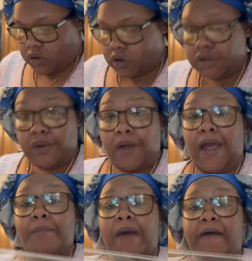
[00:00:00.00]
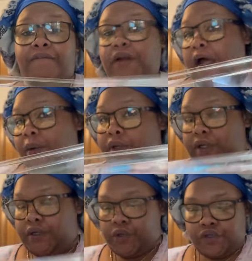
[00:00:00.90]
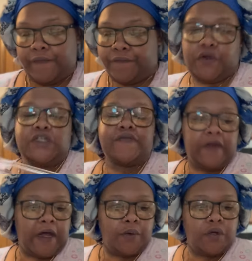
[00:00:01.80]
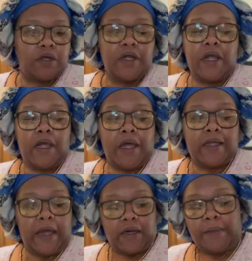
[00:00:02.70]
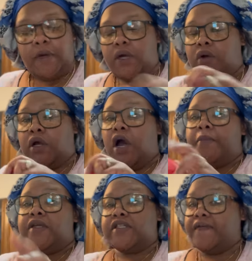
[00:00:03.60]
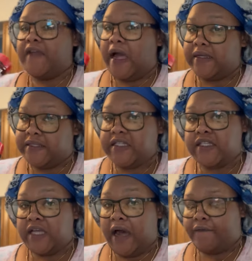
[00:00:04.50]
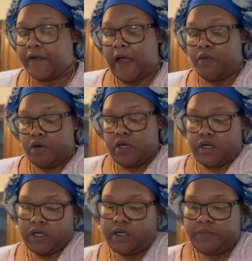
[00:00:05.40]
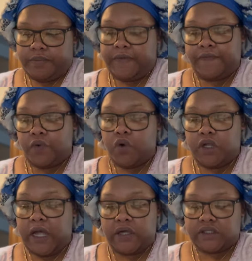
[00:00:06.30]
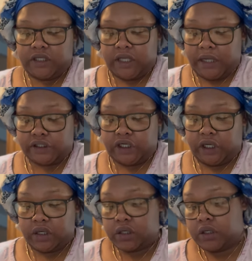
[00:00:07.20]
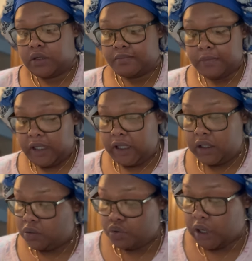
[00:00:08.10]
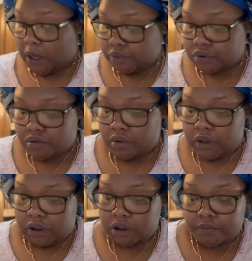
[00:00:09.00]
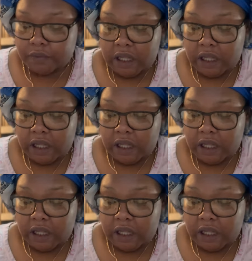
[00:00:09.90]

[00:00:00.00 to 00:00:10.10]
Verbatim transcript: so I got my flour here, some fresh flour. Y'all let me know in the comments if y'all season y'all flour or not before y'all stick y'all chicken in there. Me, when I was growing up,